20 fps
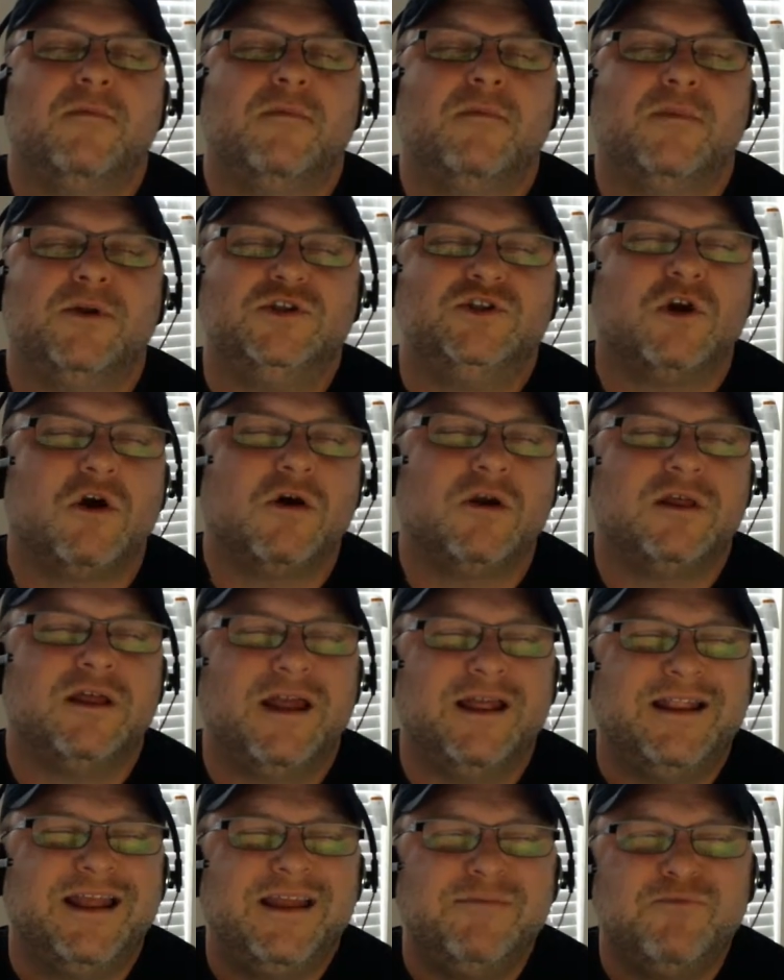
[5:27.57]
Majority,
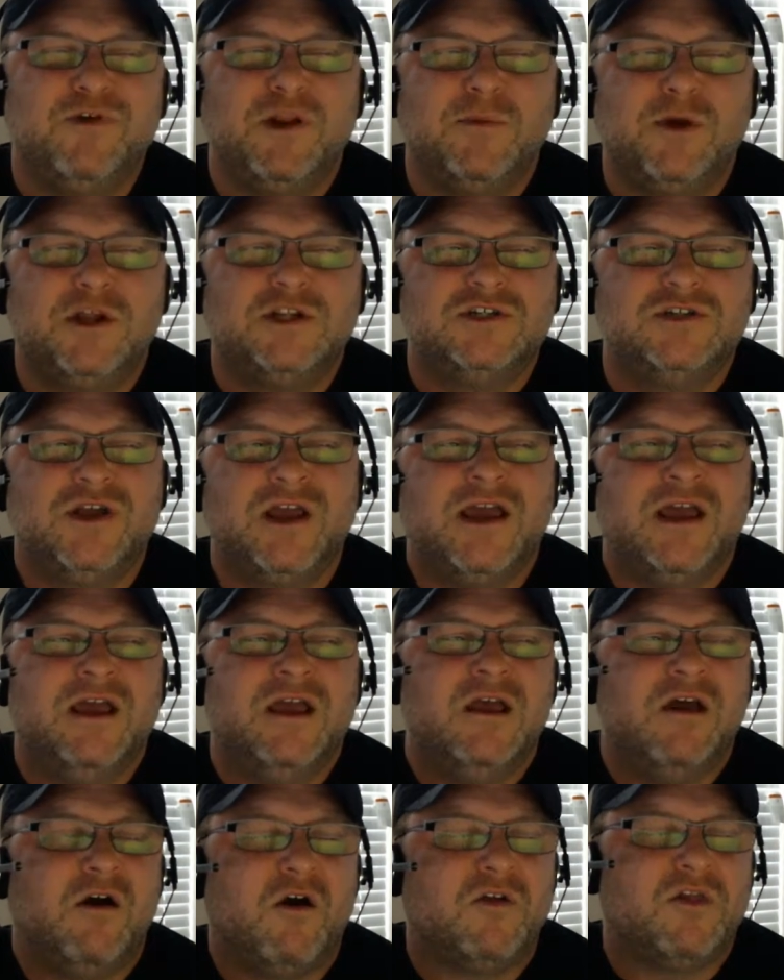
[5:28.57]
and they pretty much
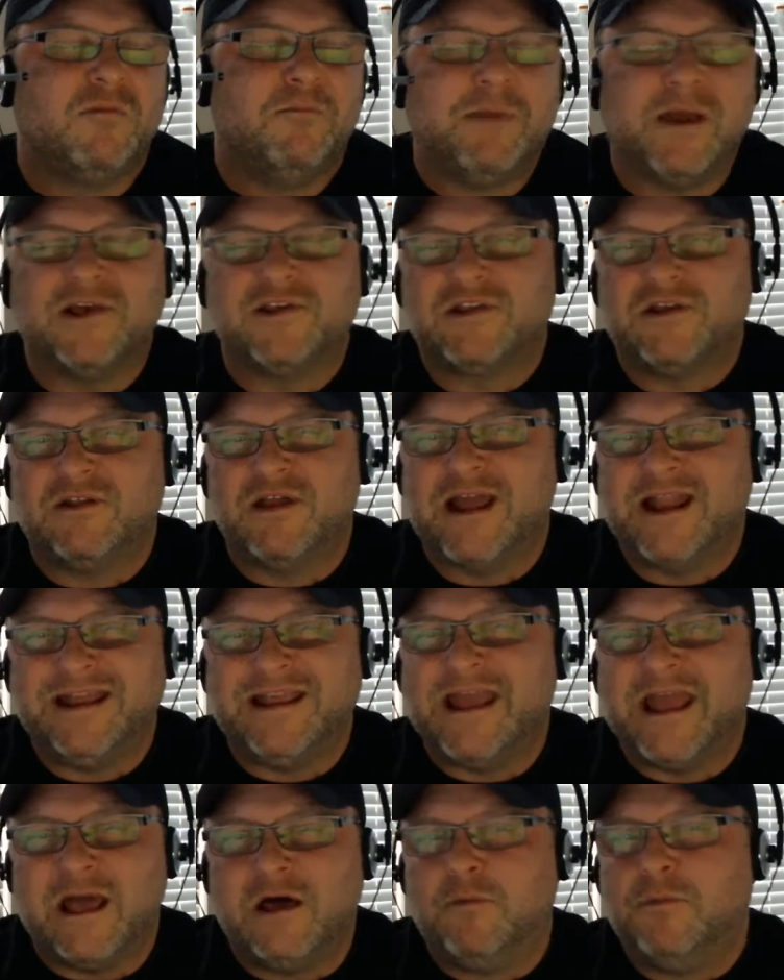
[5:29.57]
are the best at
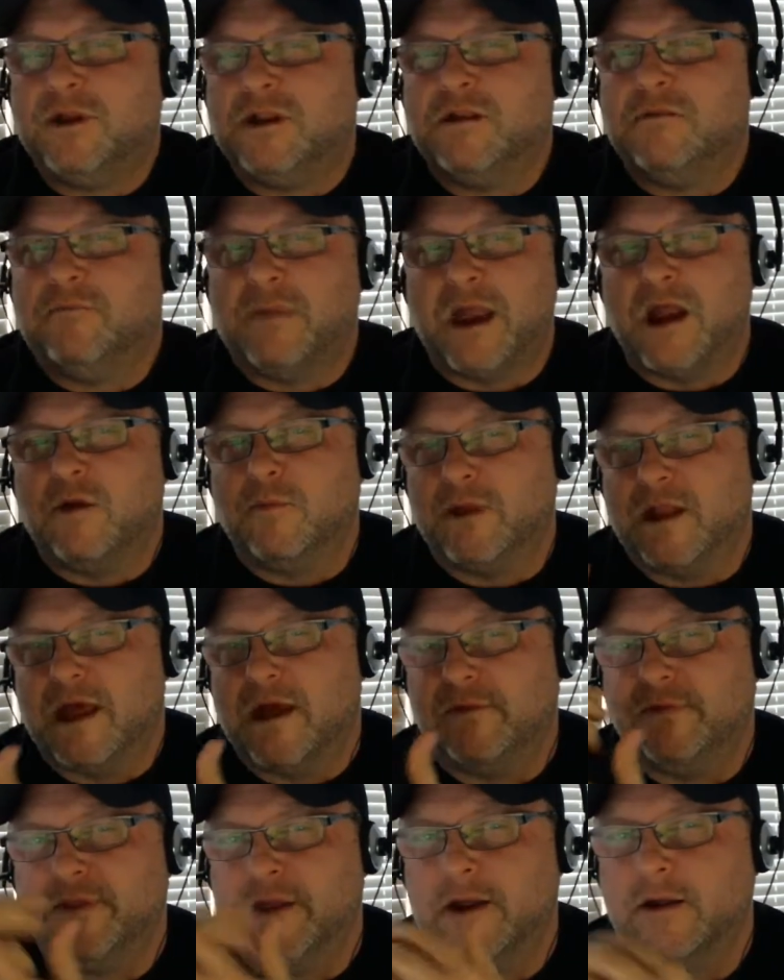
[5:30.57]
any ailment impairment
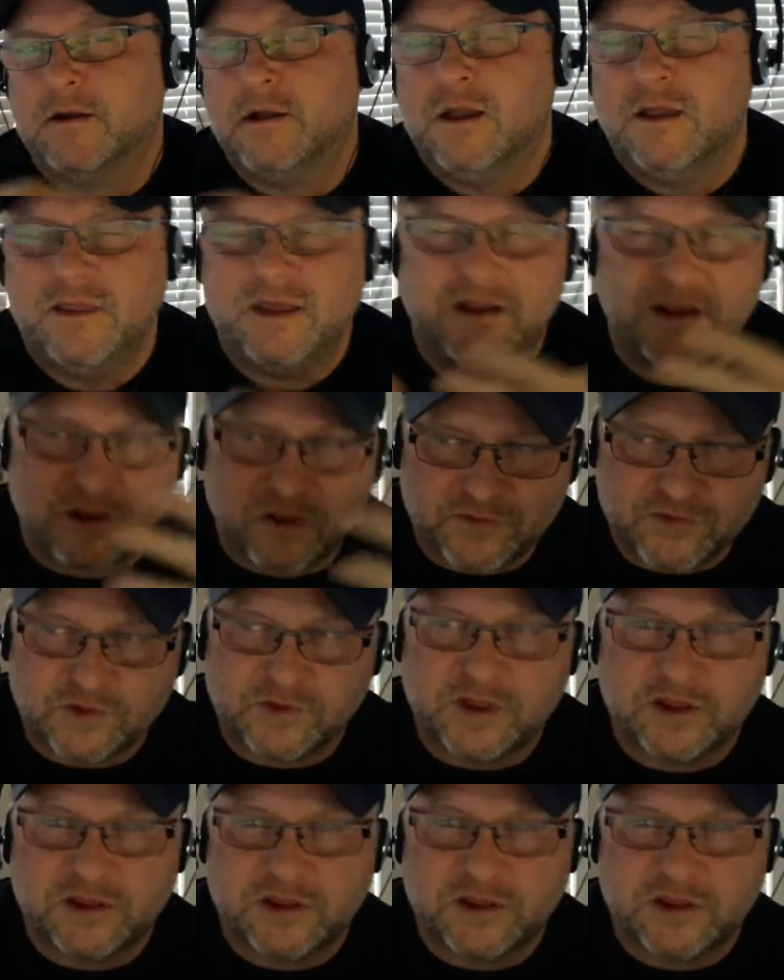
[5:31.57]
out there. Then also